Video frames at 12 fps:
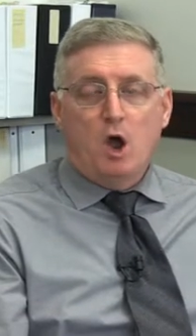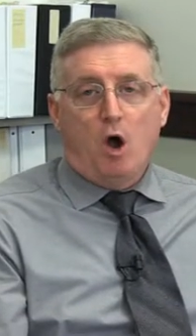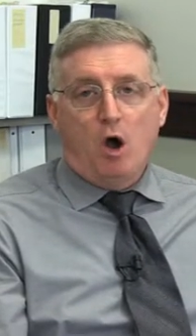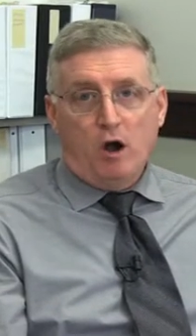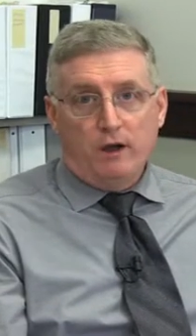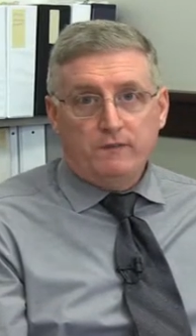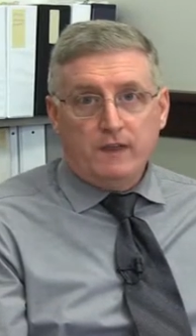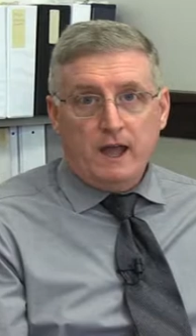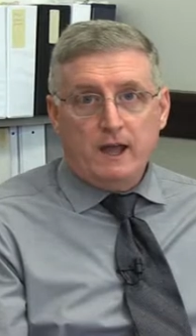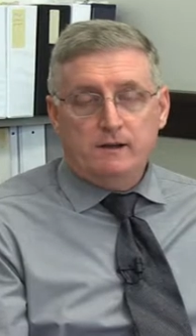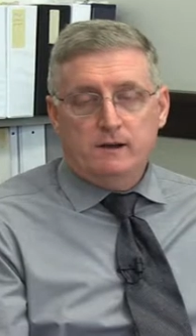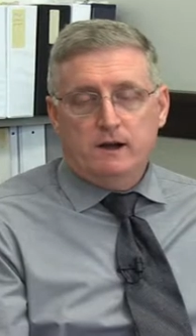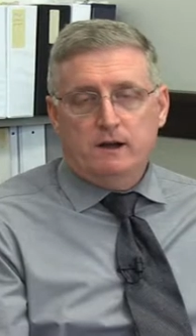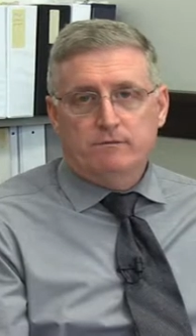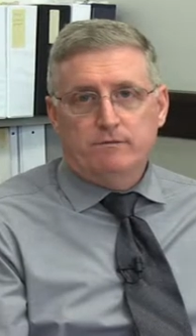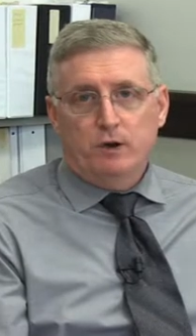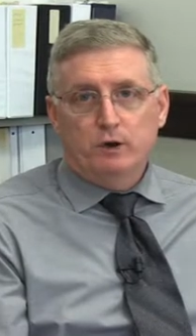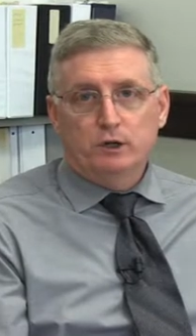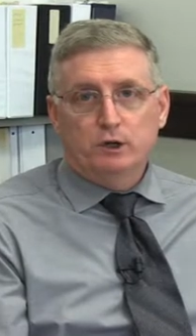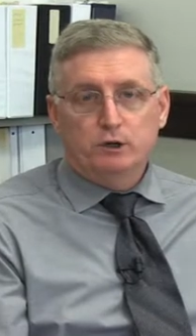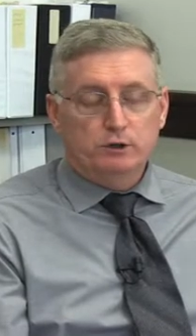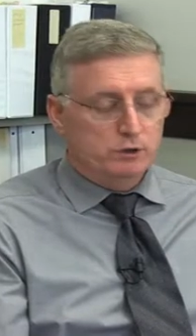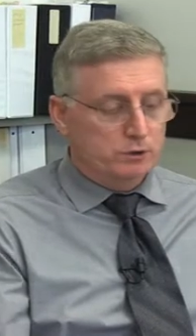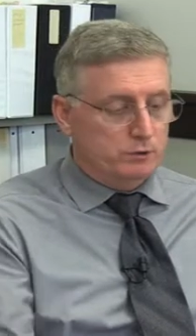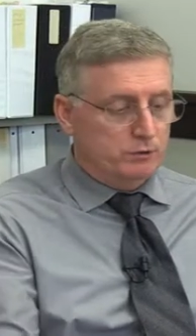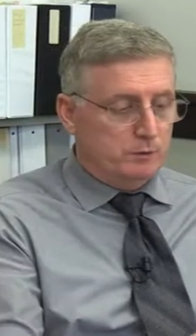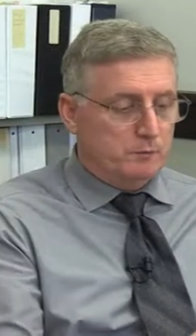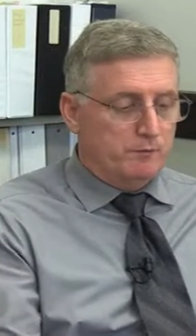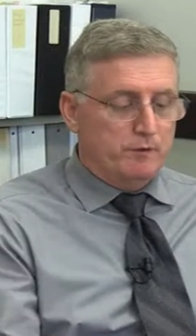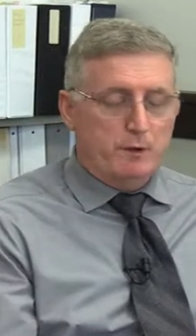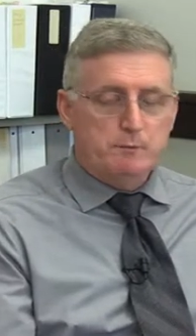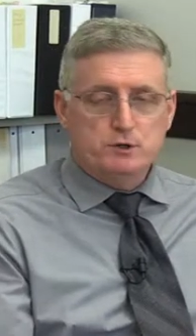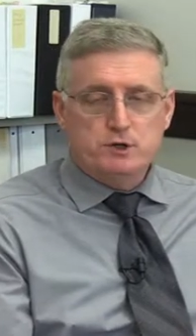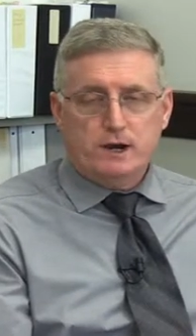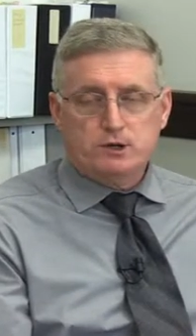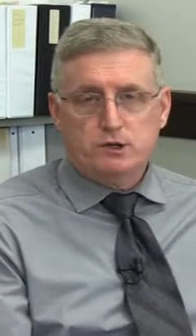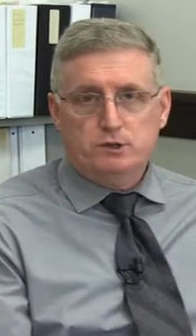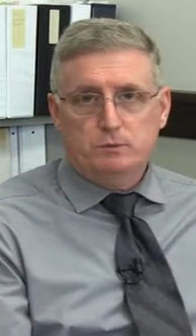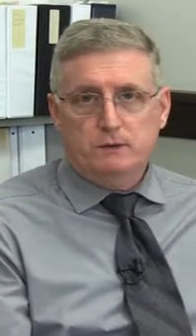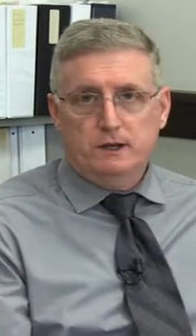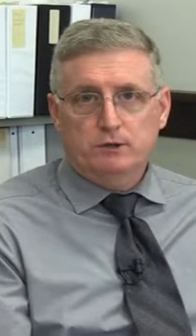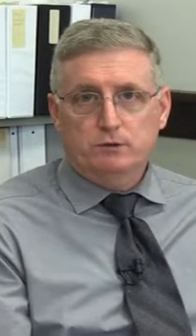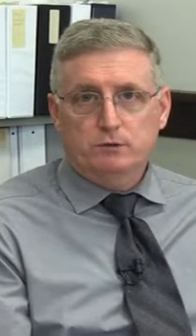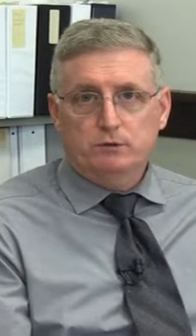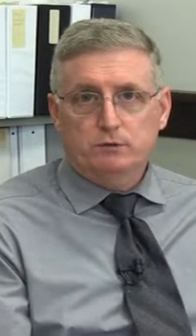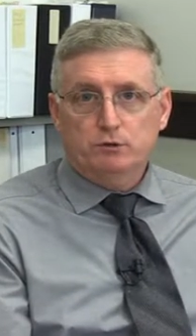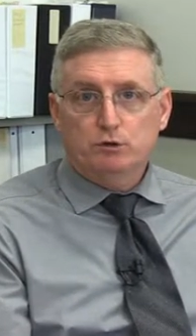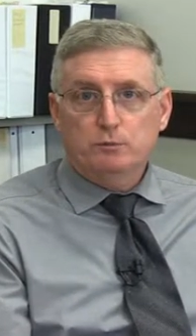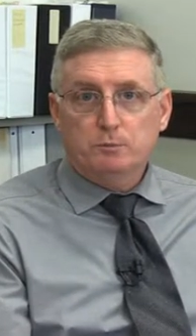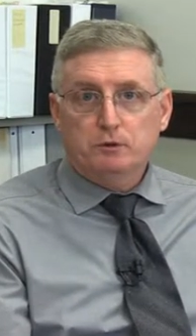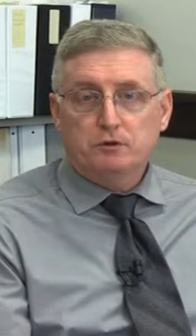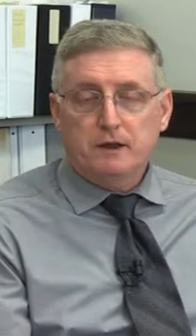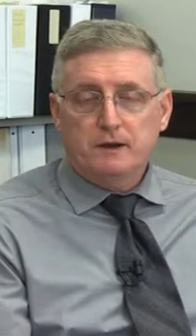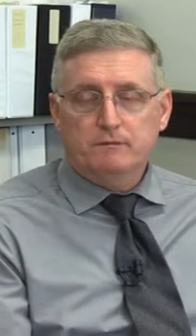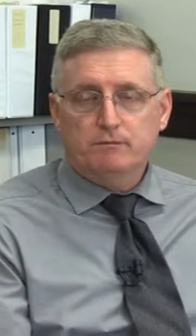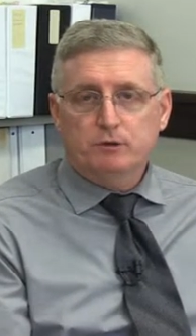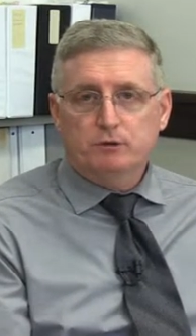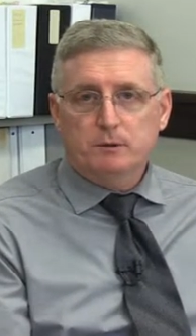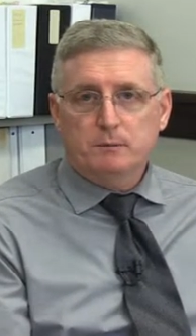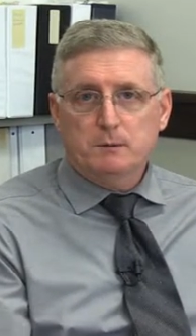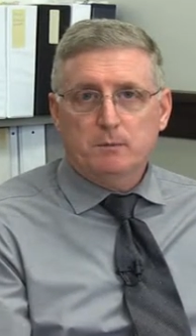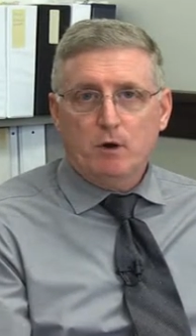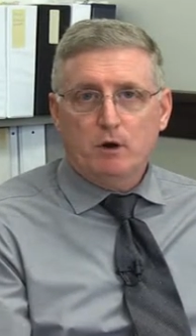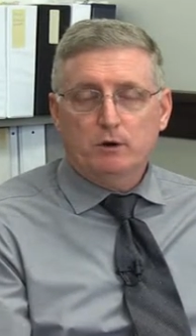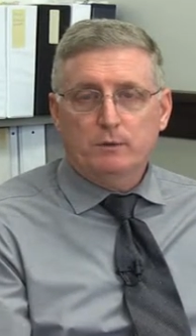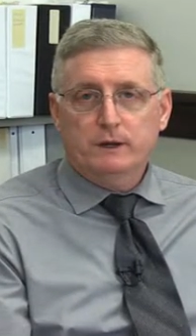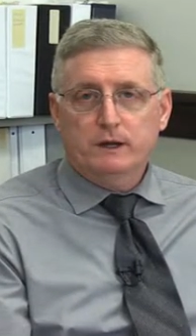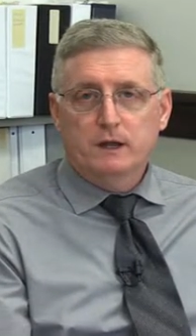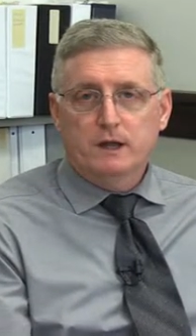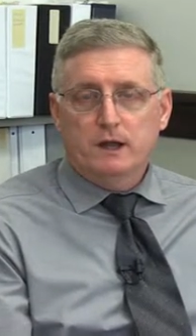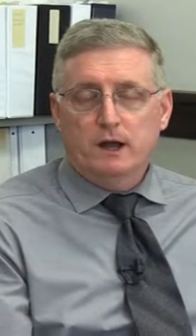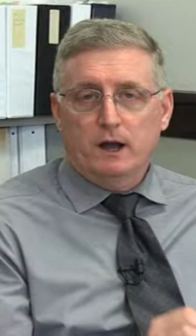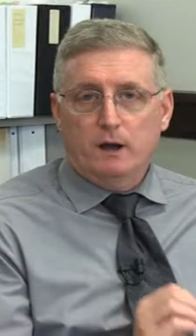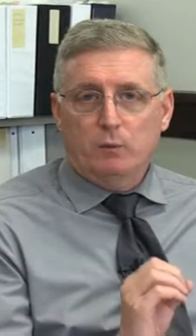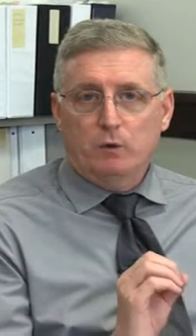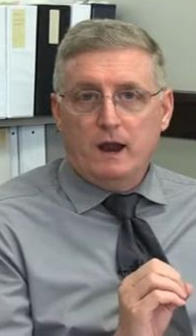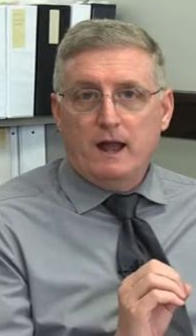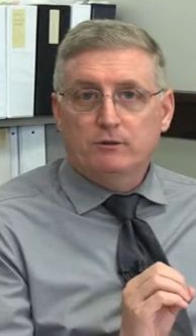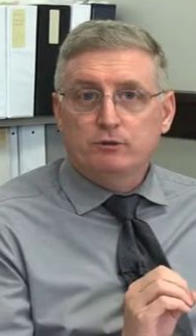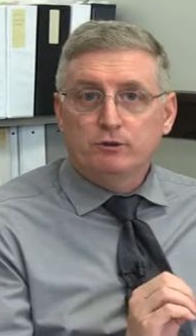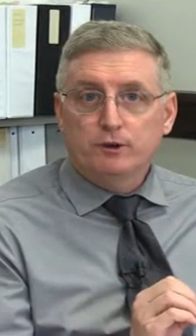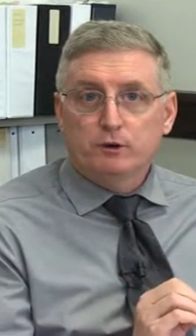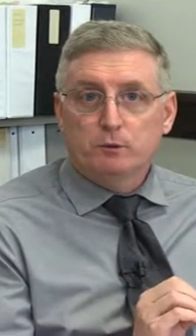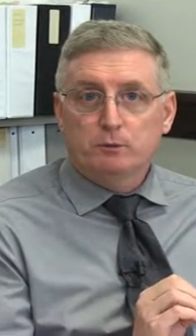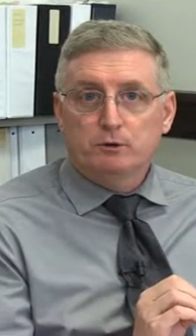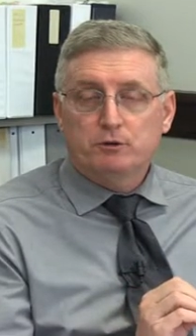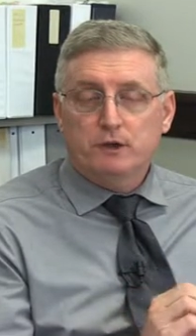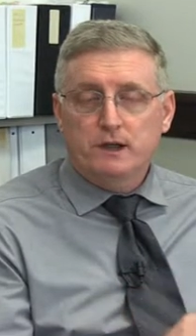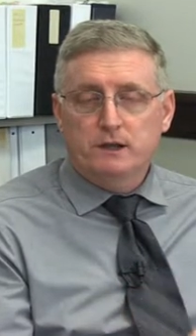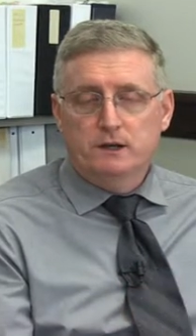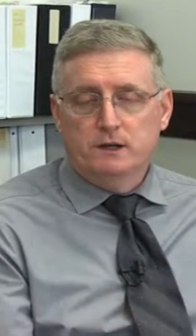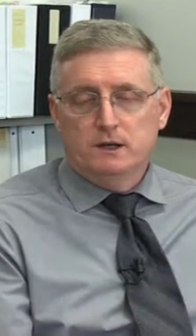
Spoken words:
On that, very good news. Some of our projections, we had used a 2% for some of the borrowing. We're at 0%.